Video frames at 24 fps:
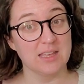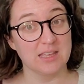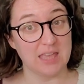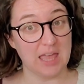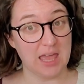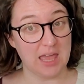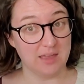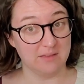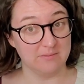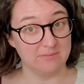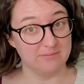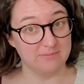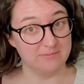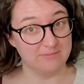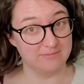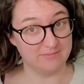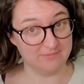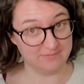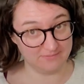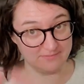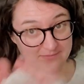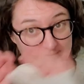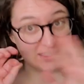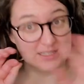okay,
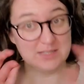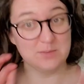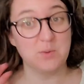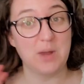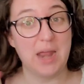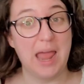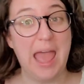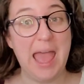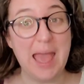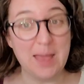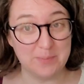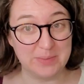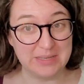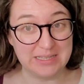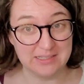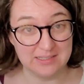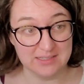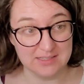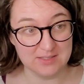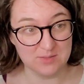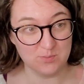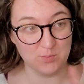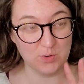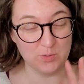this is what
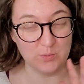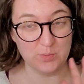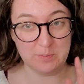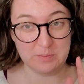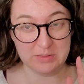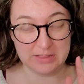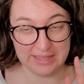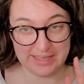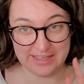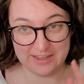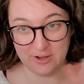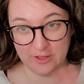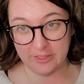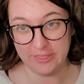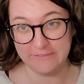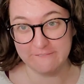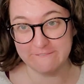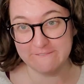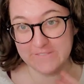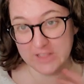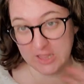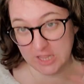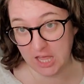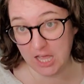happens when we plan on the
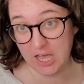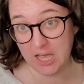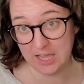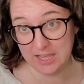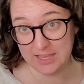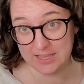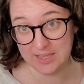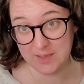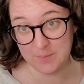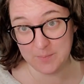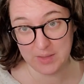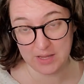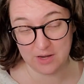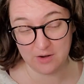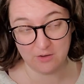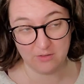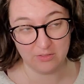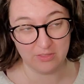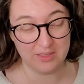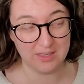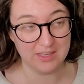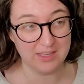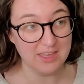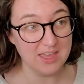fly,
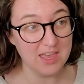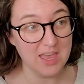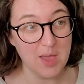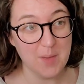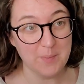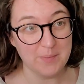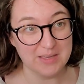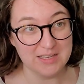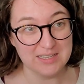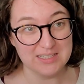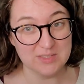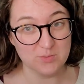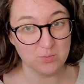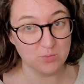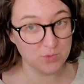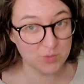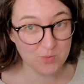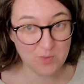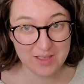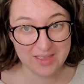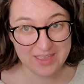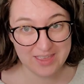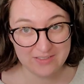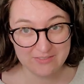apparently. Because
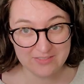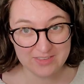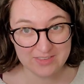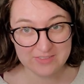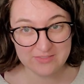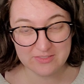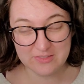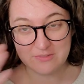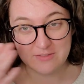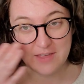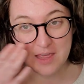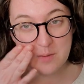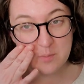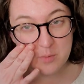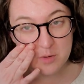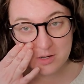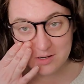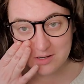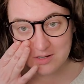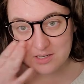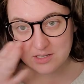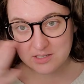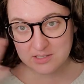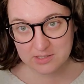do I have even
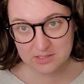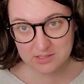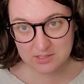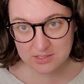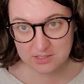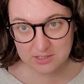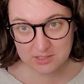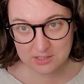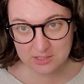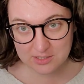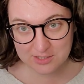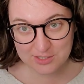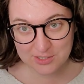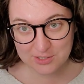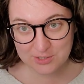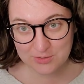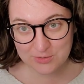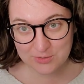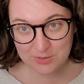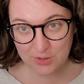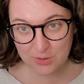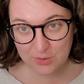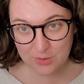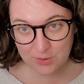fabric to
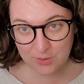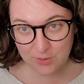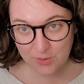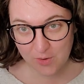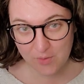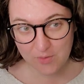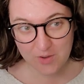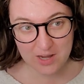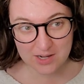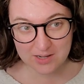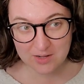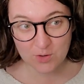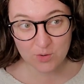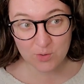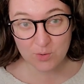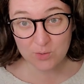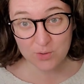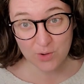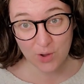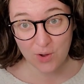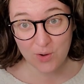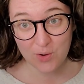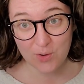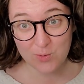do Lola Crow on?
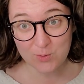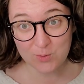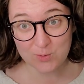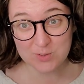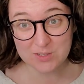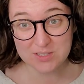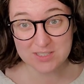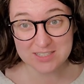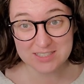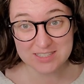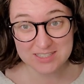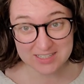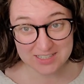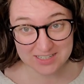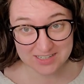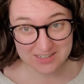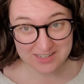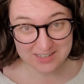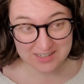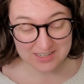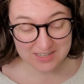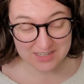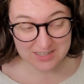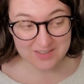Who knows?
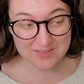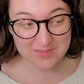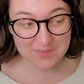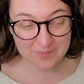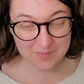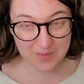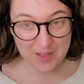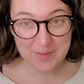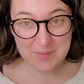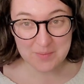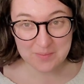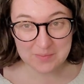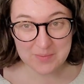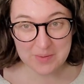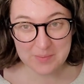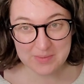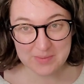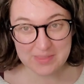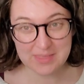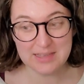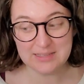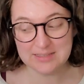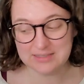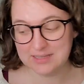
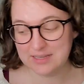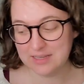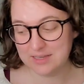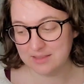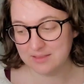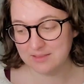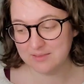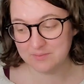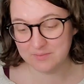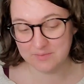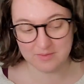Maybe that's a